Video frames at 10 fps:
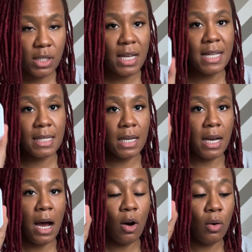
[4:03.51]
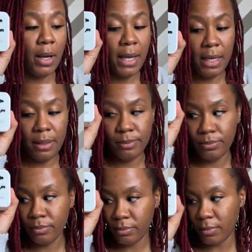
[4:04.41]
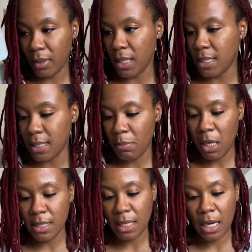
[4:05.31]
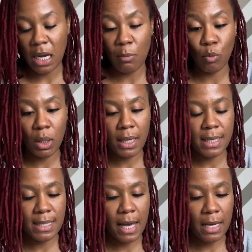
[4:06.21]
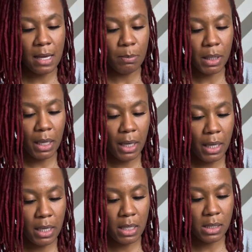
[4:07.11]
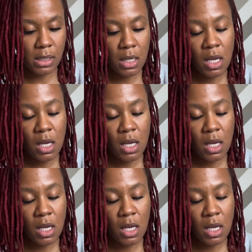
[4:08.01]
tested it out, and this is amazing, and I'm really excited because